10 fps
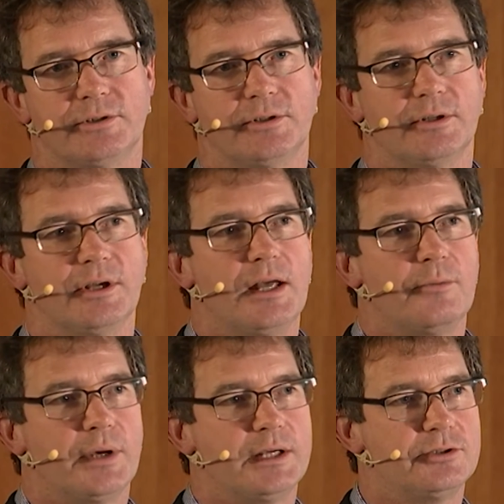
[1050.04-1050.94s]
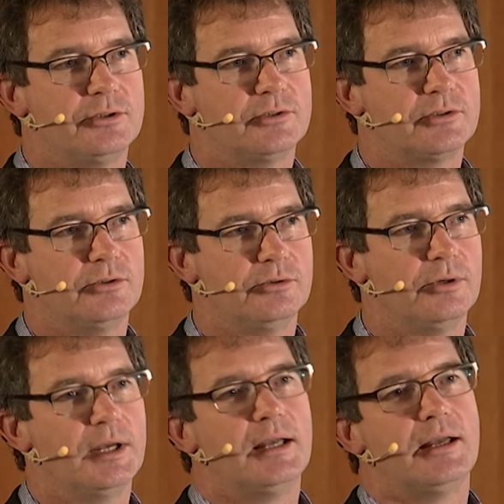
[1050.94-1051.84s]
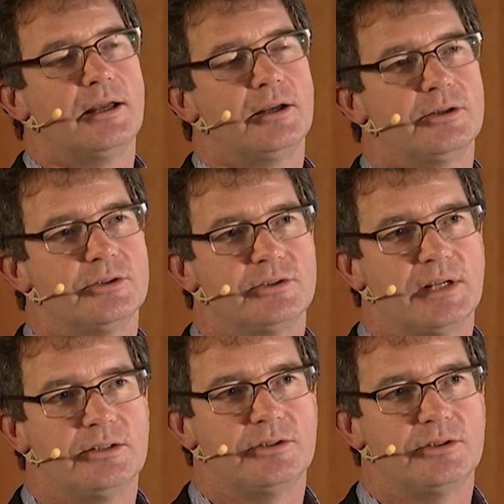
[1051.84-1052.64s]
to the patients who consent